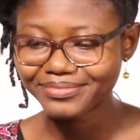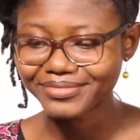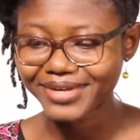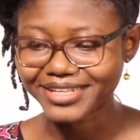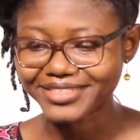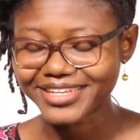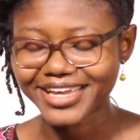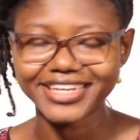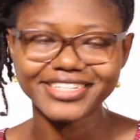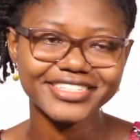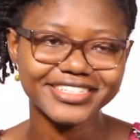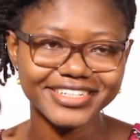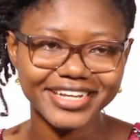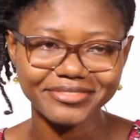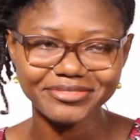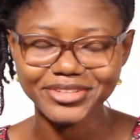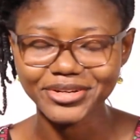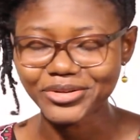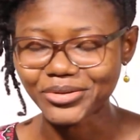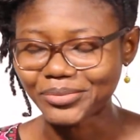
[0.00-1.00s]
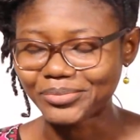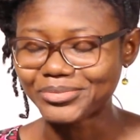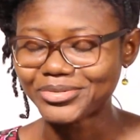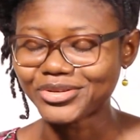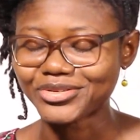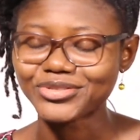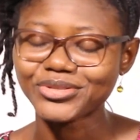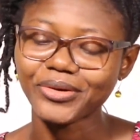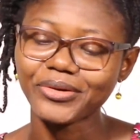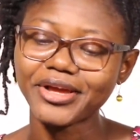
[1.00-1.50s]
attention after your
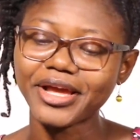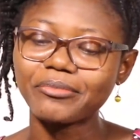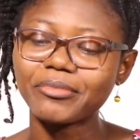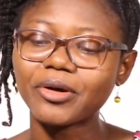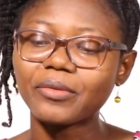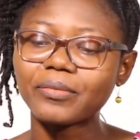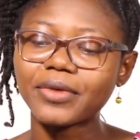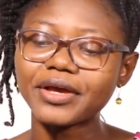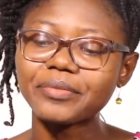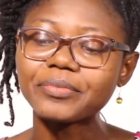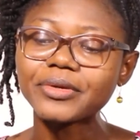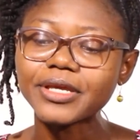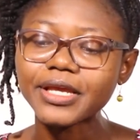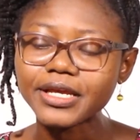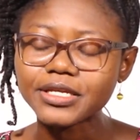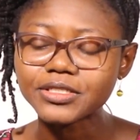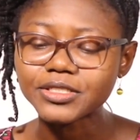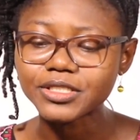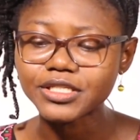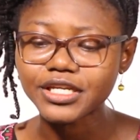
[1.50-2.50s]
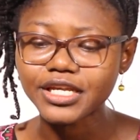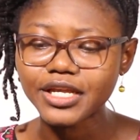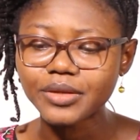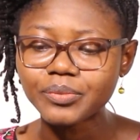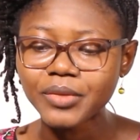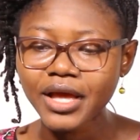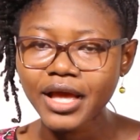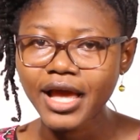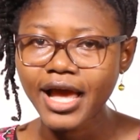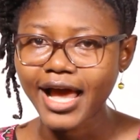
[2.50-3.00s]
story about my PhD,